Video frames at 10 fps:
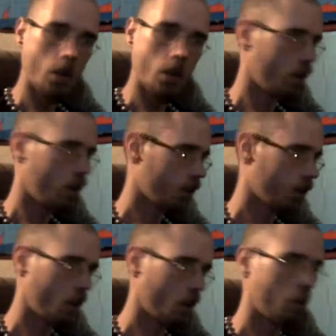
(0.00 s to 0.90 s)
There's
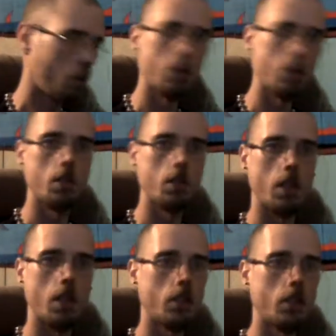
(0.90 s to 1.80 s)
another biblical
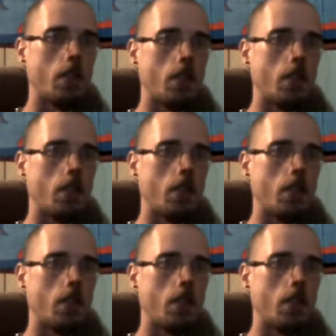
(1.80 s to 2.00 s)
similarity.